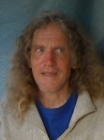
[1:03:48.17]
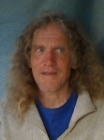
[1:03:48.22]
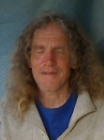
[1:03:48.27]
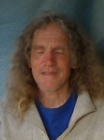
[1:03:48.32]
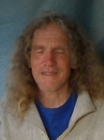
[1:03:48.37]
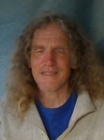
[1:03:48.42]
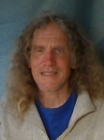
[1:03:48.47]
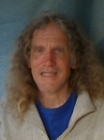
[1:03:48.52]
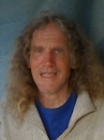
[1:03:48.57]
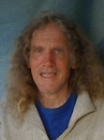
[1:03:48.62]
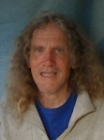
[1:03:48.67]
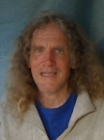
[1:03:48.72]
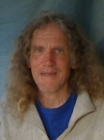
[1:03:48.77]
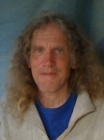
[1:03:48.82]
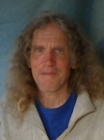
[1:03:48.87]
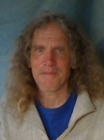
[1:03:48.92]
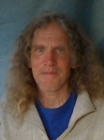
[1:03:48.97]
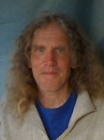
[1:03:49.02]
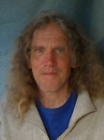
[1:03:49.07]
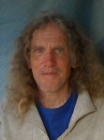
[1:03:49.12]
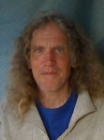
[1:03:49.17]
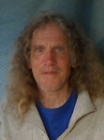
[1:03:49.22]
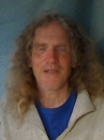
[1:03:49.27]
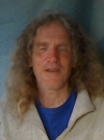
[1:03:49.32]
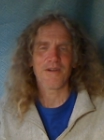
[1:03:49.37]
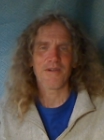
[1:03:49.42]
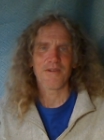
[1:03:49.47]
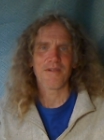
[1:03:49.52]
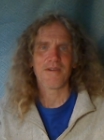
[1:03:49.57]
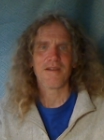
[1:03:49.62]
okay, damn,
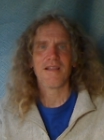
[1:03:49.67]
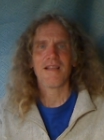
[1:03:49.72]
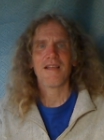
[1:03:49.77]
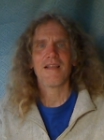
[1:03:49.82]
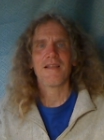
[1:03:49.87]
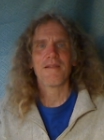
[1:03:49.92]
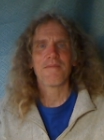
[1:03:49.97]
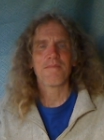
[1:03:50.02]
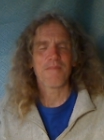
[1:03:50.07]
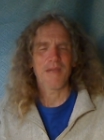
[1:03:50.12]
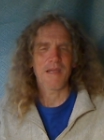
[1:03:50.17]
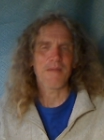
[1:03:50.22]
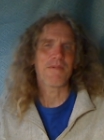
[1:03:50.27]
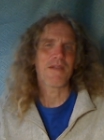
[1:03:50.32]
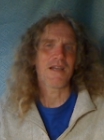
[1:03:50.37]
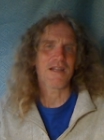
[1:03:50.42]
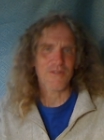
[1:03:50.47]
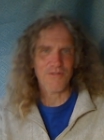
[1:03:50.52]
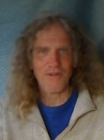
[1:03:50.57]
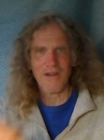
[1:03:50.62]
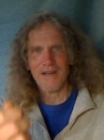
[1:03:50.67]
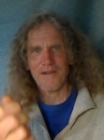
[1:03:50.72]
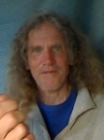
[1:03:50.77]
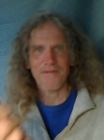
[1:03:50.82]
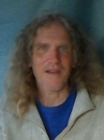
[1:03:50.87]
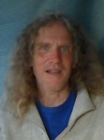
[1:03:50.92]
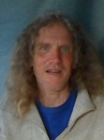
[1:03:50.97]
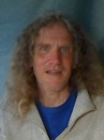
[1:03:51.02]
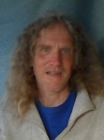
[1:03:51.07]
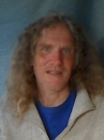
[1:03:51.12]
you know, maybe I'd try
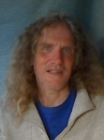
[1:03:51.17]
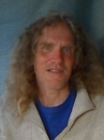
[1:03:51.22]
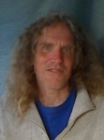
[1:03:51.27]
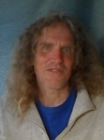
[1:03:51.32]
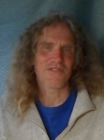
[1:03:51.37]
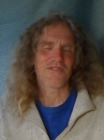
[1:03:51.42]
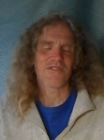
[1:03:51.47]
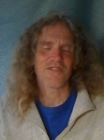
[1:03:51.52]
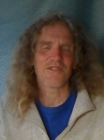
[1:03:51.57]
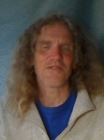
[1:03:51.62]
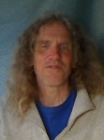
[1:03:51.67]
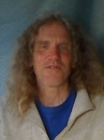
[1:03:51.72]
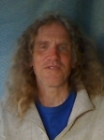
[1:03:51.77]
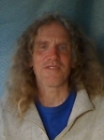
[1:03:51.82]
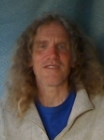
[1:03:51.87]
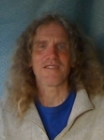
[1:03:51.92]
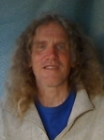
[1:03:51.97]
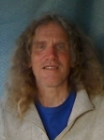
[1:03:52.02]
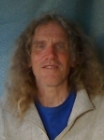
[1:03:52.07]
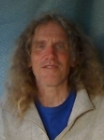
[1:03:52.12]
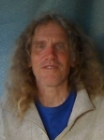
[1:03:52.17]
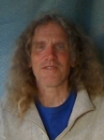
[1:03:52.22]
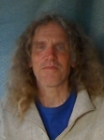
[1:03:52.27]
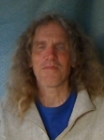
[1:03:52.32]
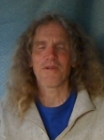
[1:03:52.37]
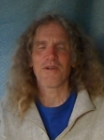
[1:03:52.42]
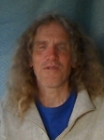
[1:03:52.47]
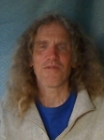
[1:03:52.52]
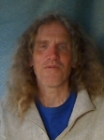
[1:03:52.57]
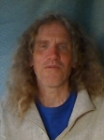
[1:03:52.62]
to find an excuse to still
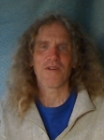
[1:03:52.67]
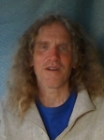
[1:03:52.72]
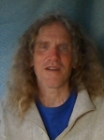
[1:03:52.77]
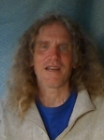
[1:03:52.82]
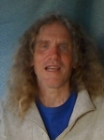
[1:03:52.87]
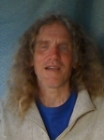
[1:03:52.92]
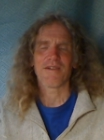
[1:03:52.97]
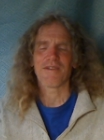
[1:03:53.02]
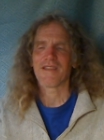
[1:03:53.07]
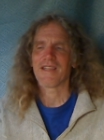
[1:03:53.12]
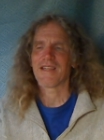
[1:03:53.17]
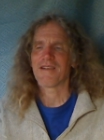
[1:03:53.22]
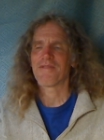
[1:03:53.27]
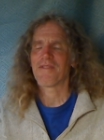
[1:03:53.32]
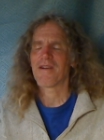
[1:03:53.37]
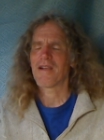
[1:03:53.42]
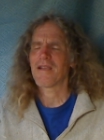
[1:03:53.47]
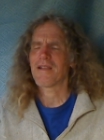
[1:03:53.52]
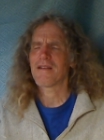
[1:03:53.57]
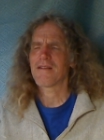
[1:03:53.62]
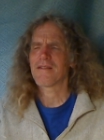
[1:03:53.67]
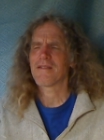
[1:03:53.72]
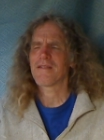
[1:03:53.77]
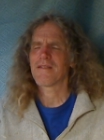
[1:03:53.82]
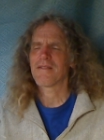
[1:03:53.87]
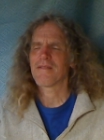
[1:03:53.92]
smoke one now and then, right?